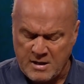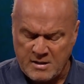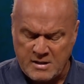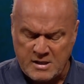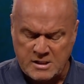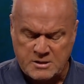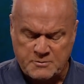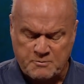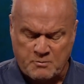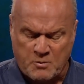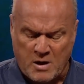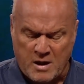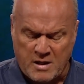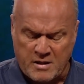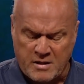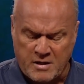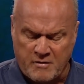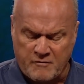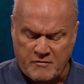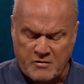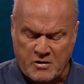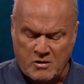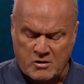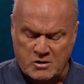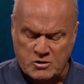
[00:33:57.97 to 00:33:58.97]
This brother
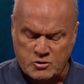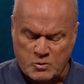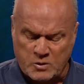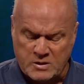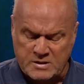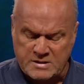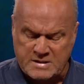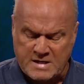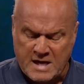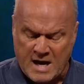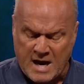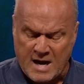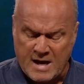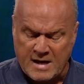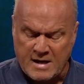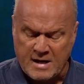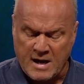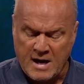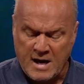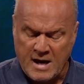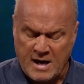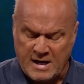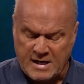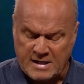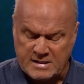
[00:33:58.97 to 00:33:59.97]
of yours was dead
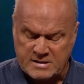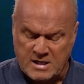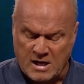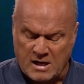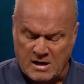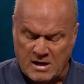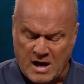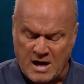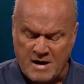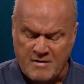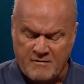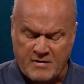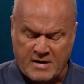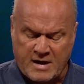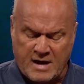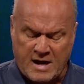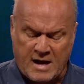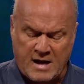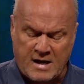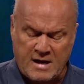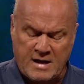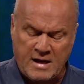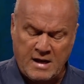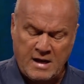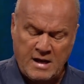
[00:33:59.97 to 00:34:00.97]
and he's alive
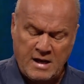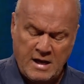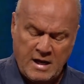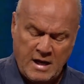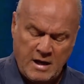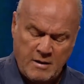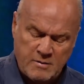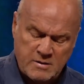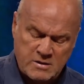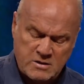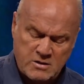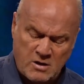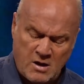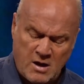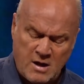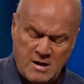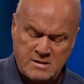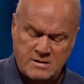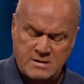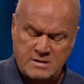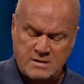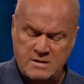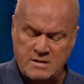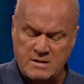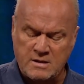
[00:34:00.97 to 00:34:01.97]
again. He was
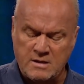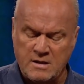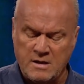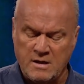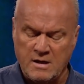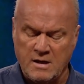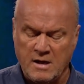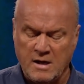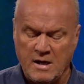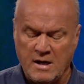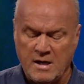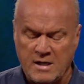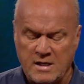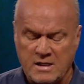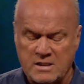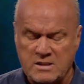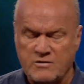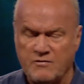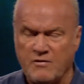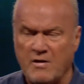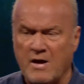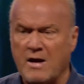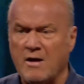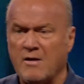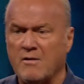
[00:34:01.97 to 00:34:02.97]
lost, he is
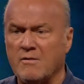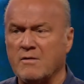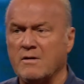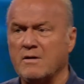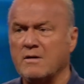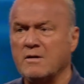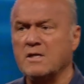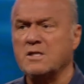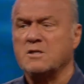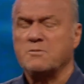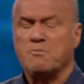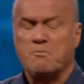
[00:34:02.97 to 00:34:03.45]
found. This